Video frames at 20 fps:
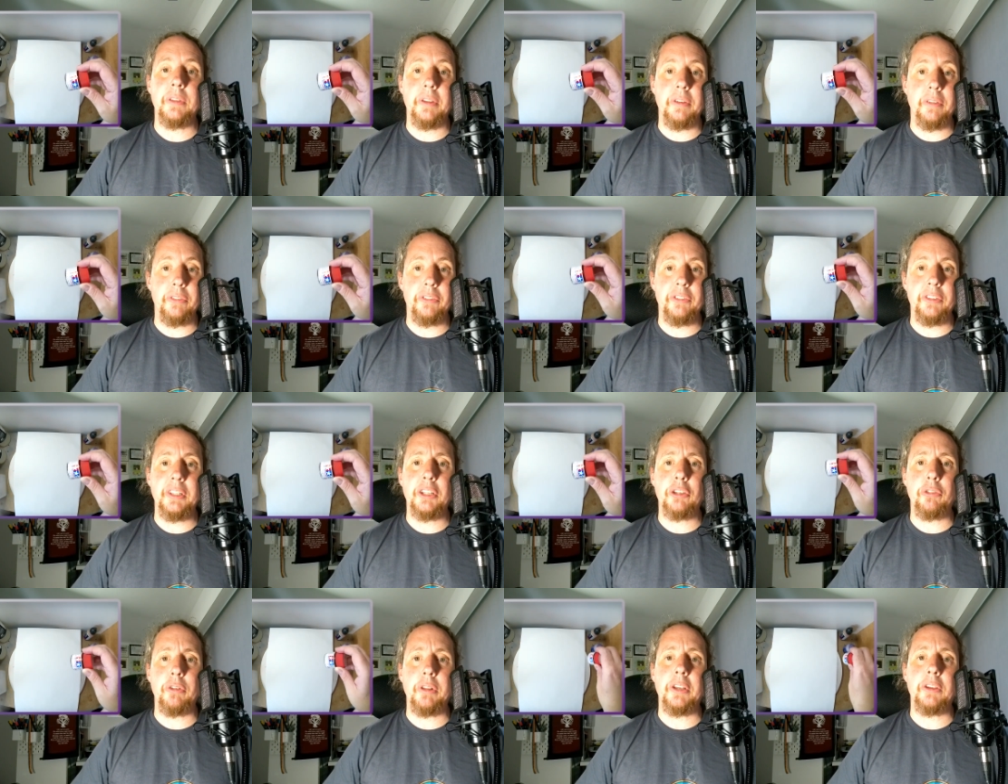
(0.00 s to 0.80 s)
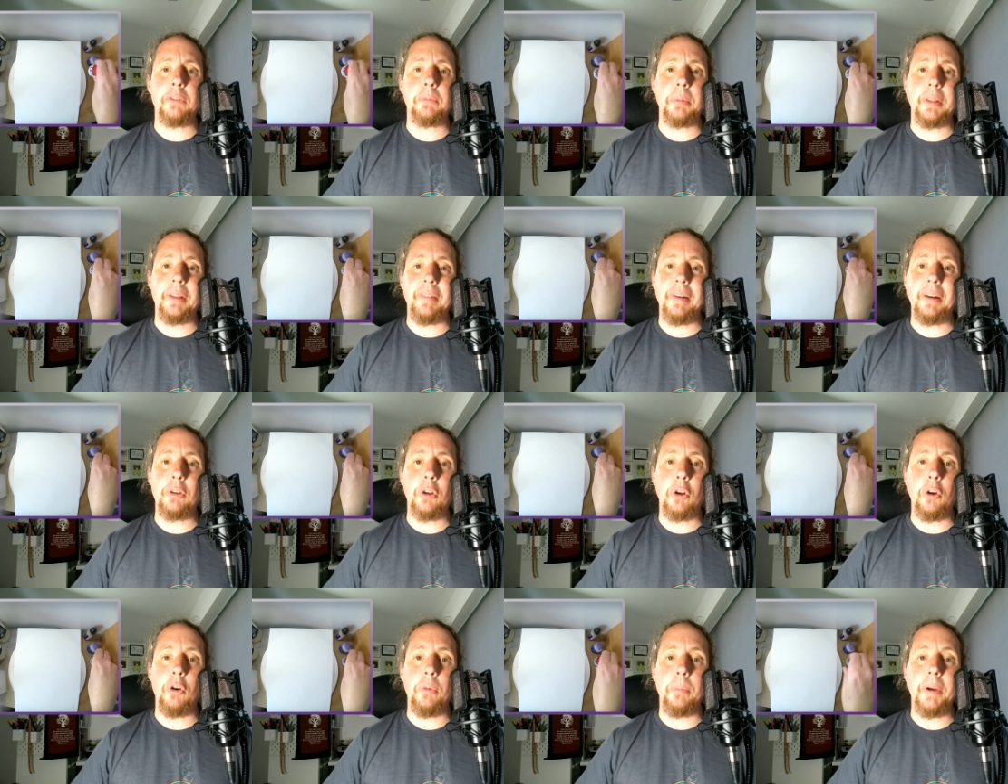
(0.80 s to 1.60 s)
They're still acrylics, but they're
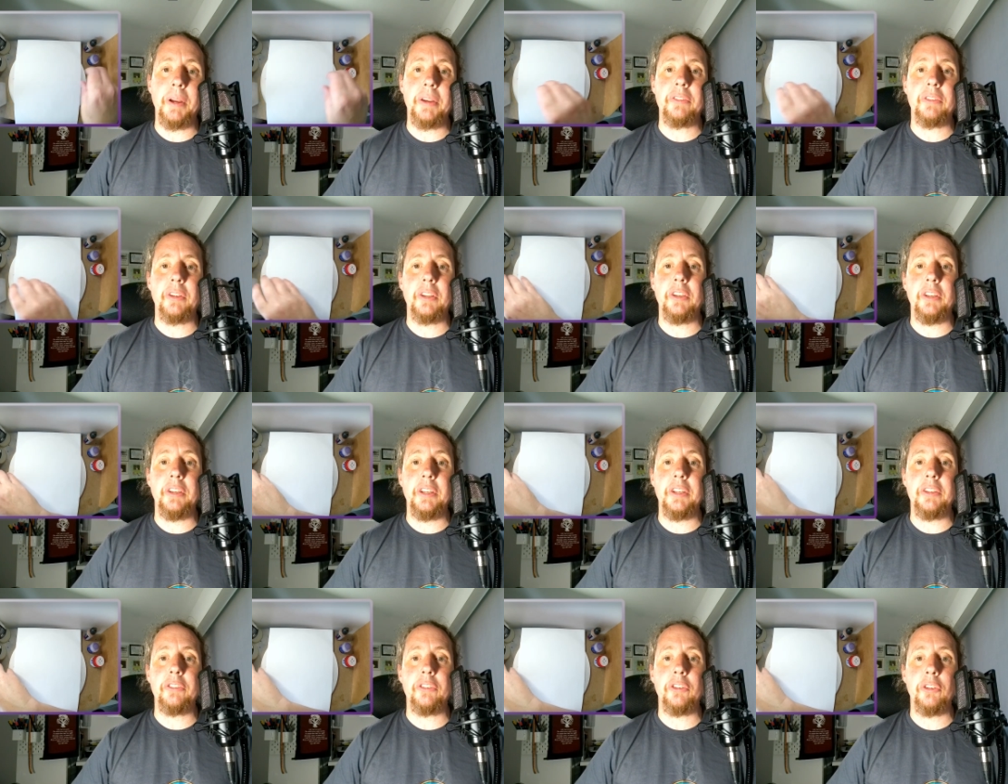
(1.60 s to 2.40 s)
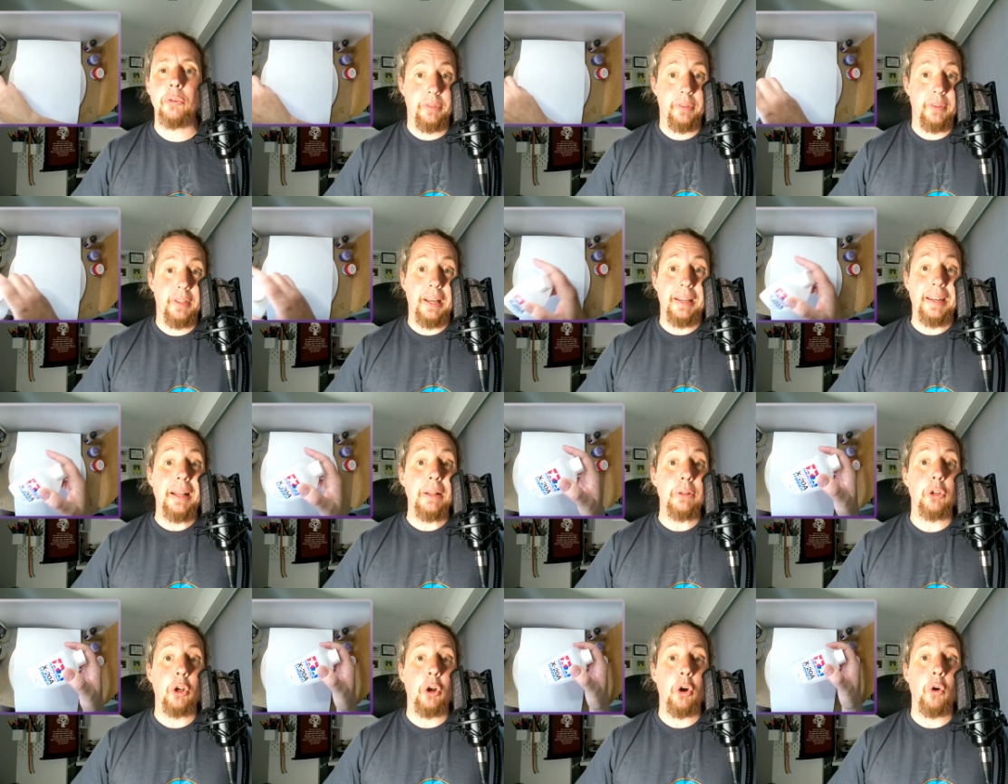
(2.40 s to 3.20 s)
alcohol-based, and you need to use an
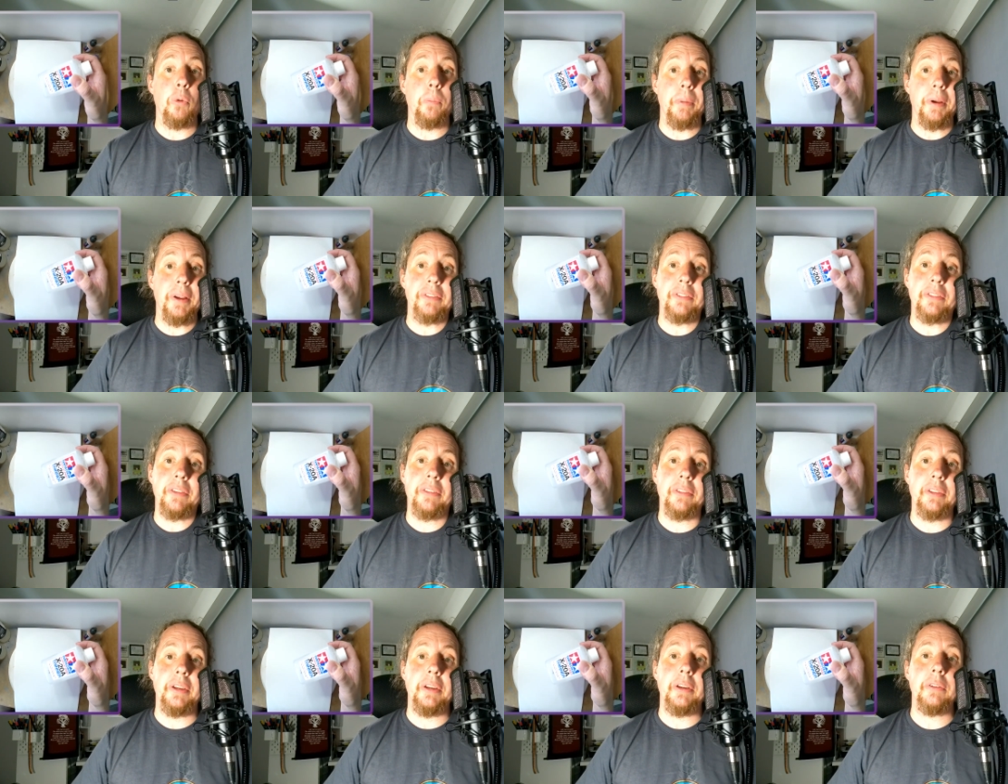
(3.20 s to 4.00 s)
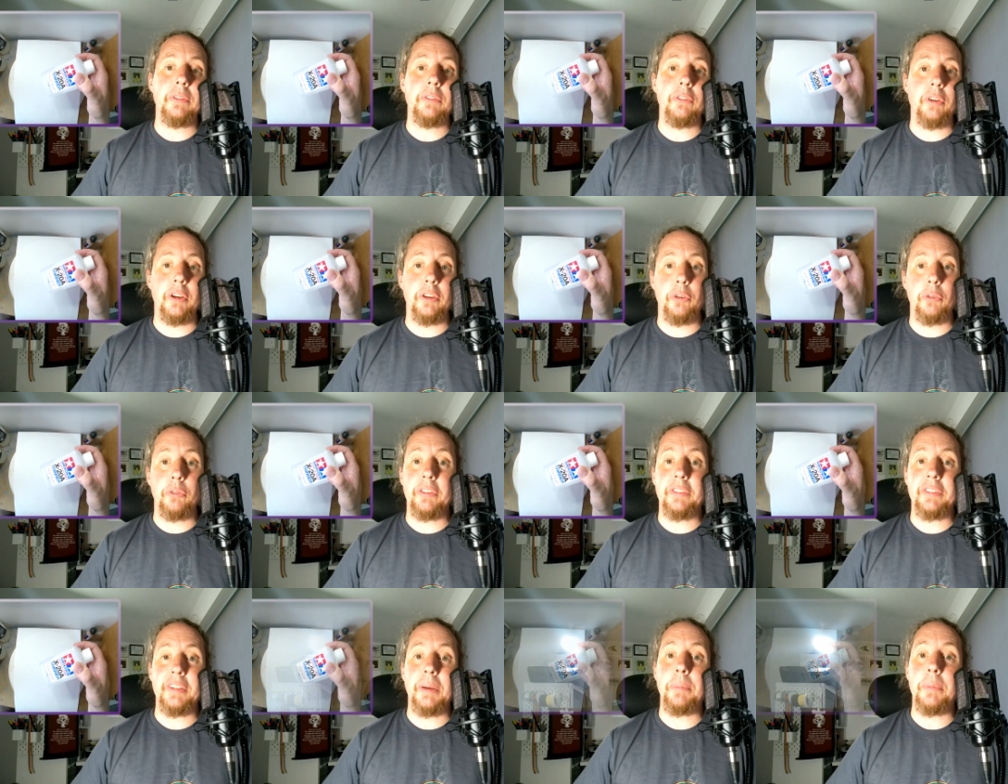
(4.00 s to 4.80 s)
alcohol-based thinner. So I use
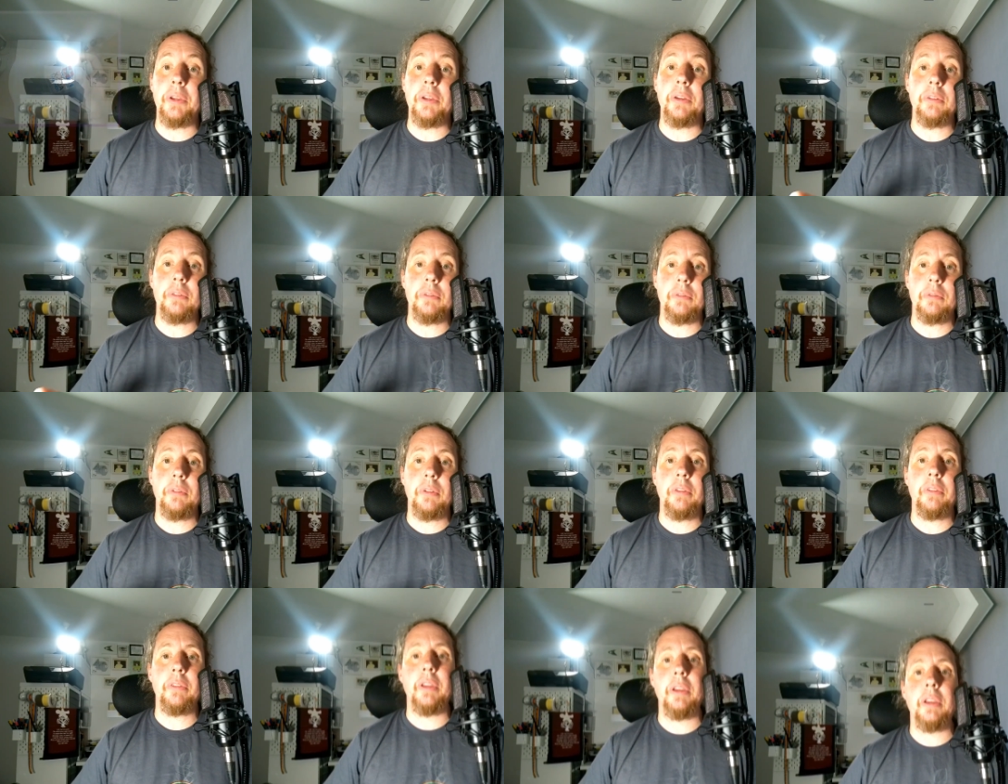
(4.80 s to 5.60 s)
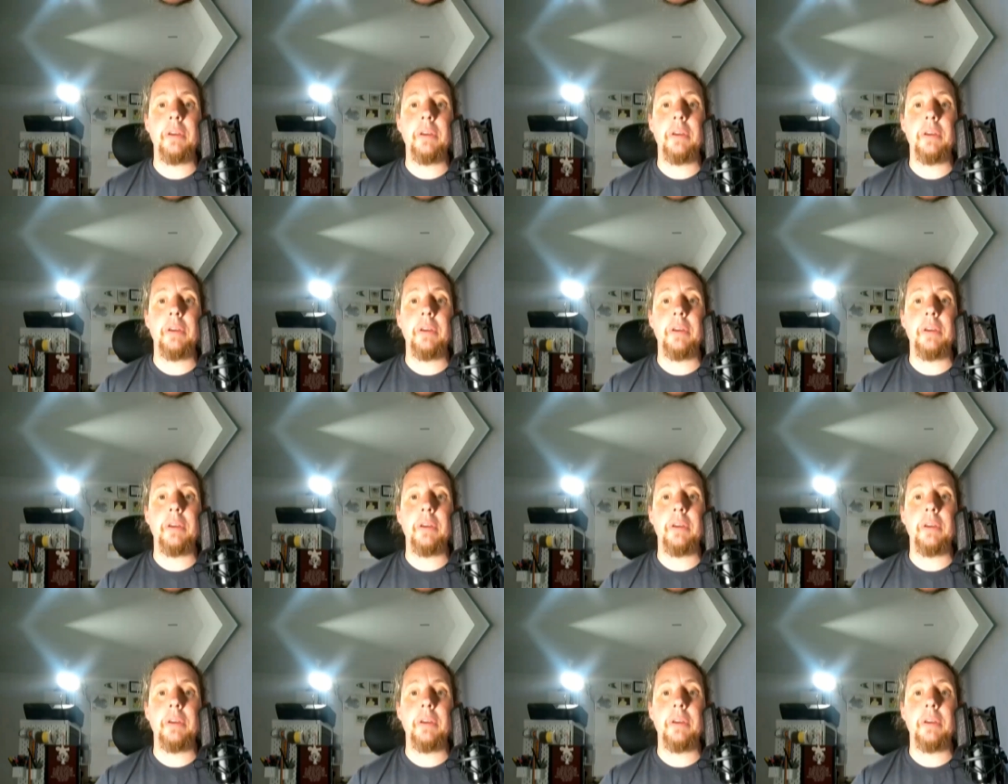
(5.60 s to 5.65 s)
the Tamiya thinner.